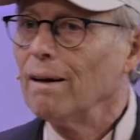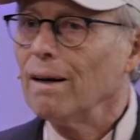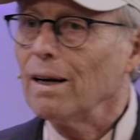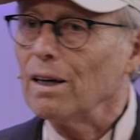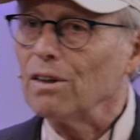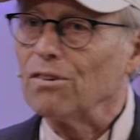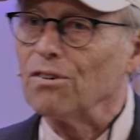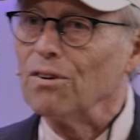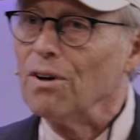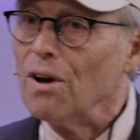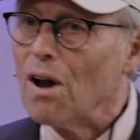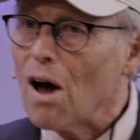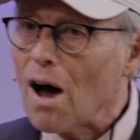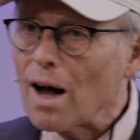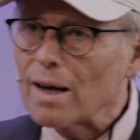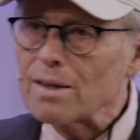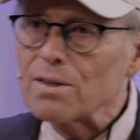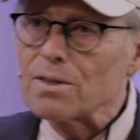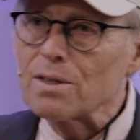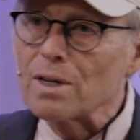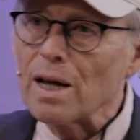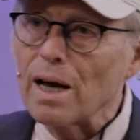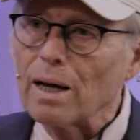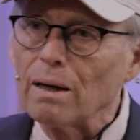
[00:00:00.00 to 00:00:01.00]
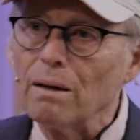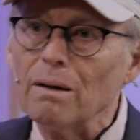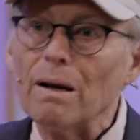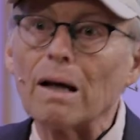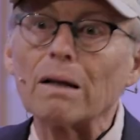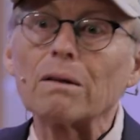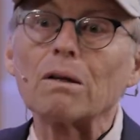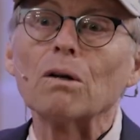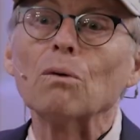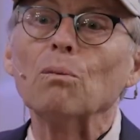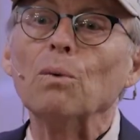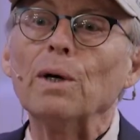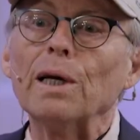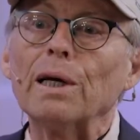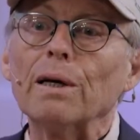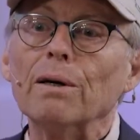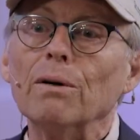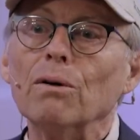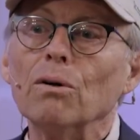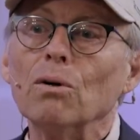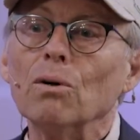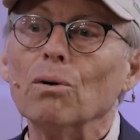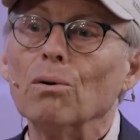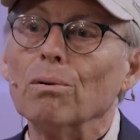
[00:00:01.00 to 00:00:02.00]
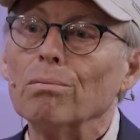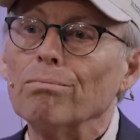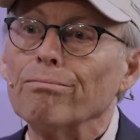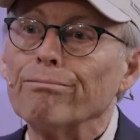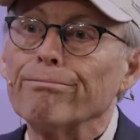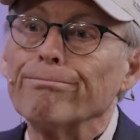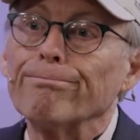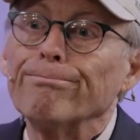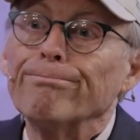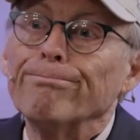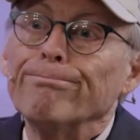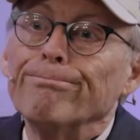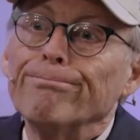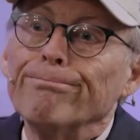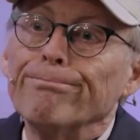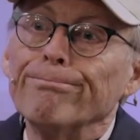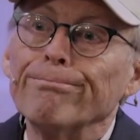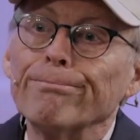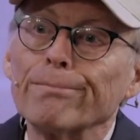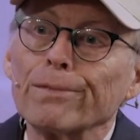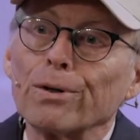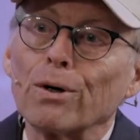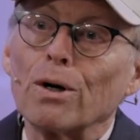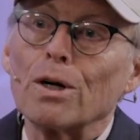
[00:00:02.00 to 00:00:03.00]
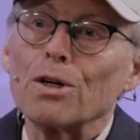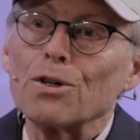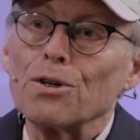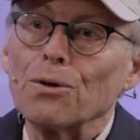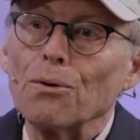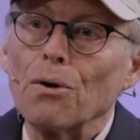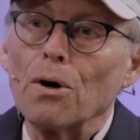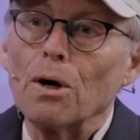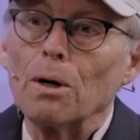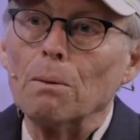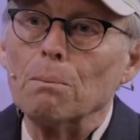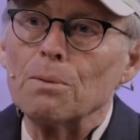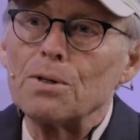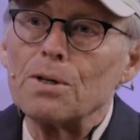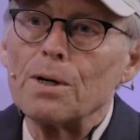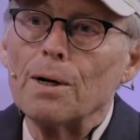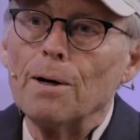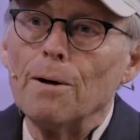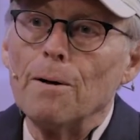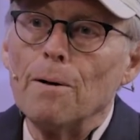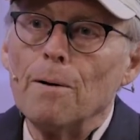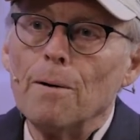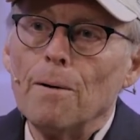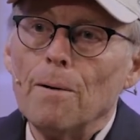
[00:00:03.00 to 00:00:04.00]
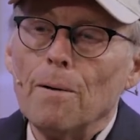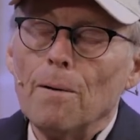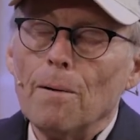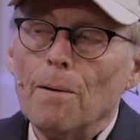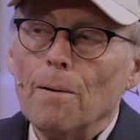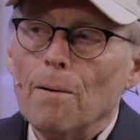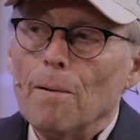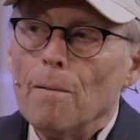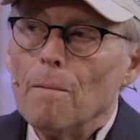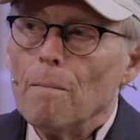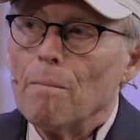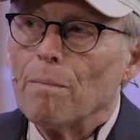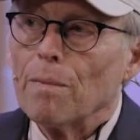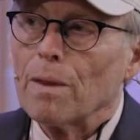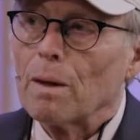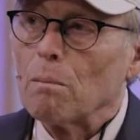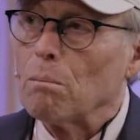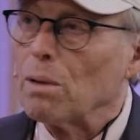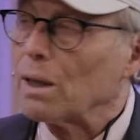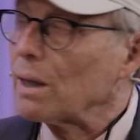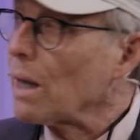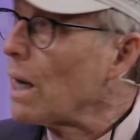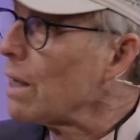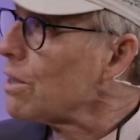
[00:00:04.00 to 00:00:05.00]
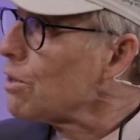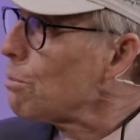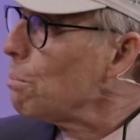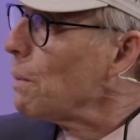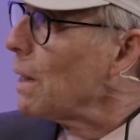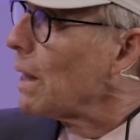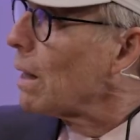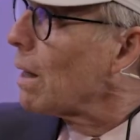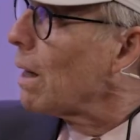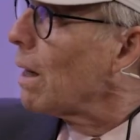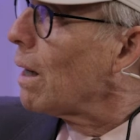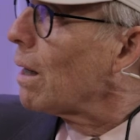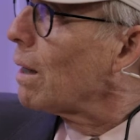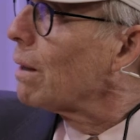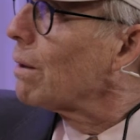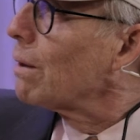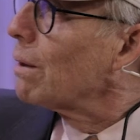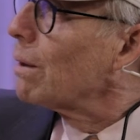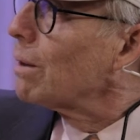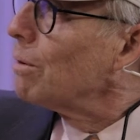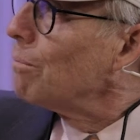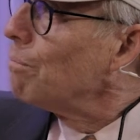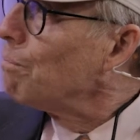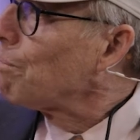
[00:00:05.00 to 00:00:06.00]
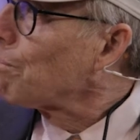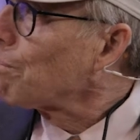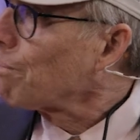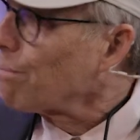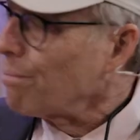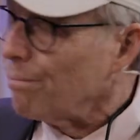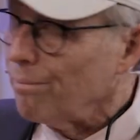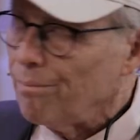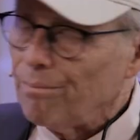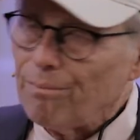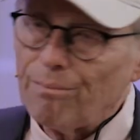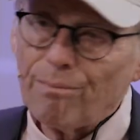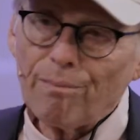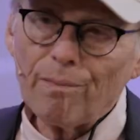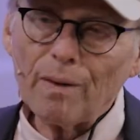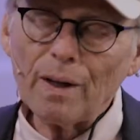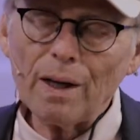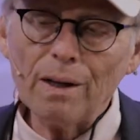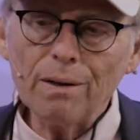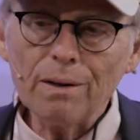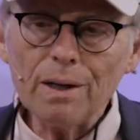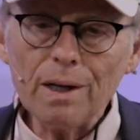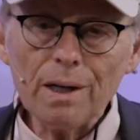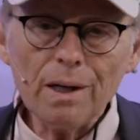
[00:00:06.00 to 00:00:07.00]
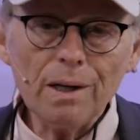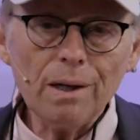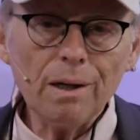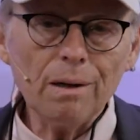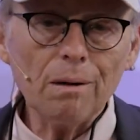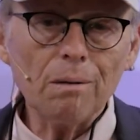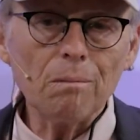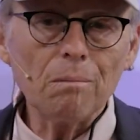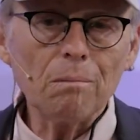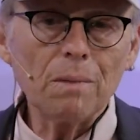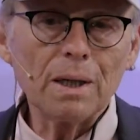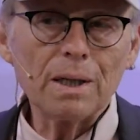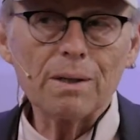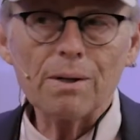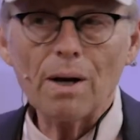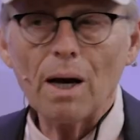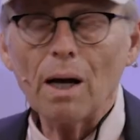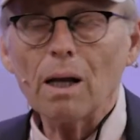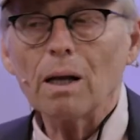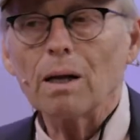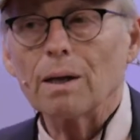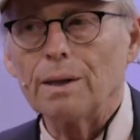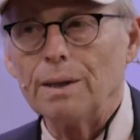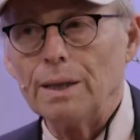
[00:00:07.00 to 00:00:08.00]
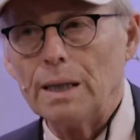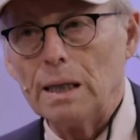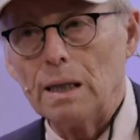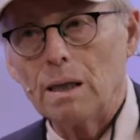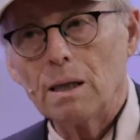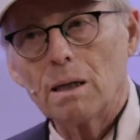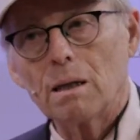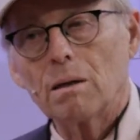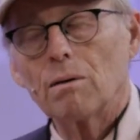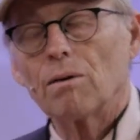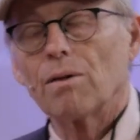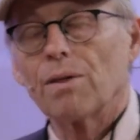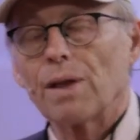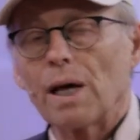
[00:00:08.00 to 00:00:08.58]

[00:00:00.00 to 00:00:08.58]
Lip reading: has not said nothing we can do. Cross your arms. But that's been kind of the mentality, and